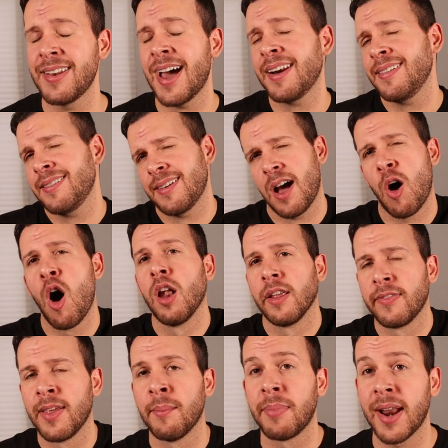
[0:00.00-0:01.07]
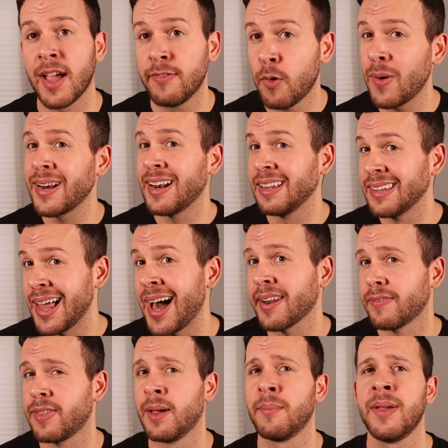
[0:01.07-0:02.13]
not all of them, but I avoided a lot
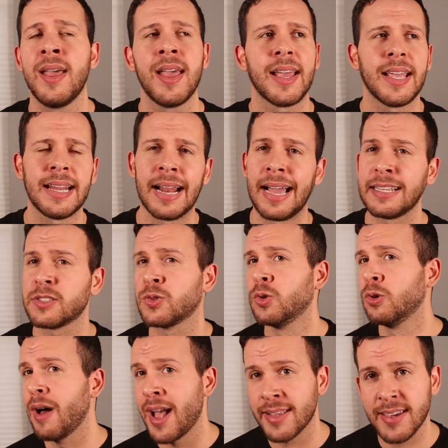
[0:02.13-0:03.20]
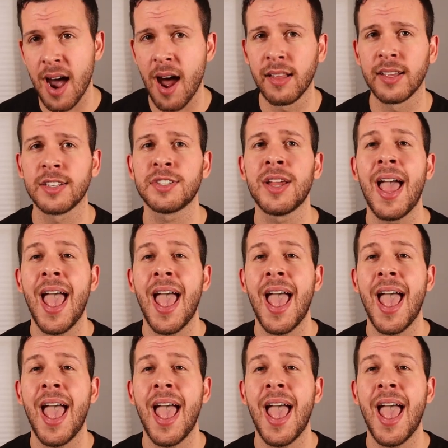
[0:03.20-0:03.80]
of them in high school and college.